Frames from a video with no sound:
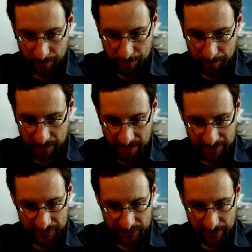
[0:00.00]

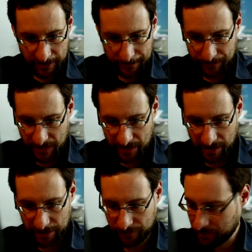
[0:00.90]
But
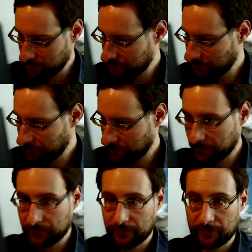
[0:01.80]
yeah, I don't know.
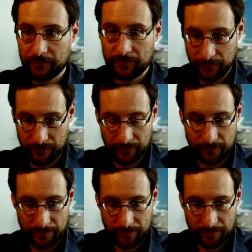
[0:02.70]
This
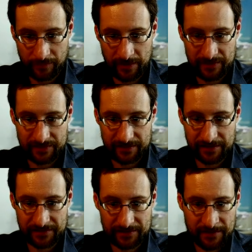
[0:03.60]

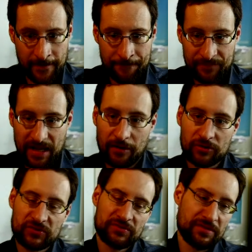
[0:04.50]
is yeah,
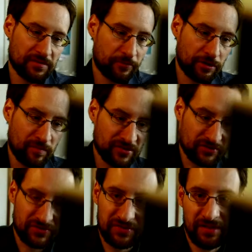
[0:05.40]
also the problem is
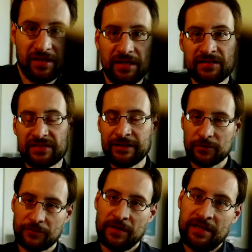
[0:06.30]
also, instead
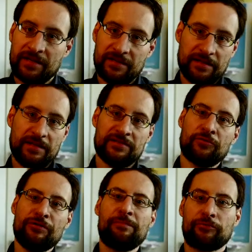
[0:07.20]
of, the
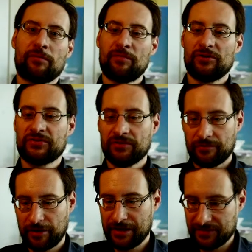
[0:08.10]
real problem also,
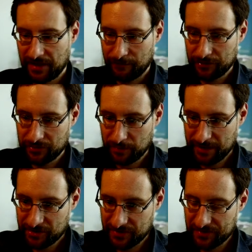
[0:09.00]
right, I wanted to
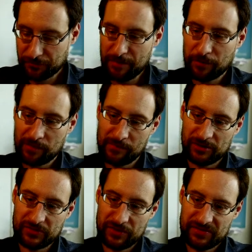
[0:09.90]
mention this, the real problem
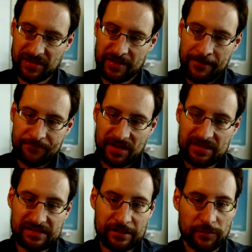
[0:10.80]
also is that
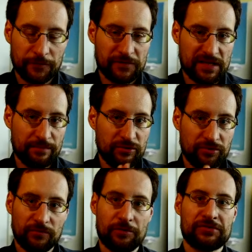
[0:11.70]
instead of some
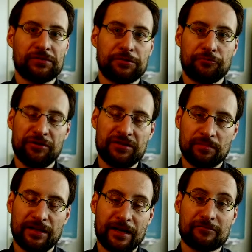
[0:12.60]
universal
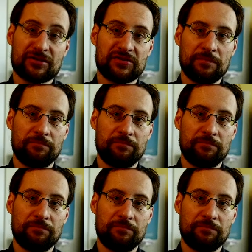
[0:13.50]
readable languages that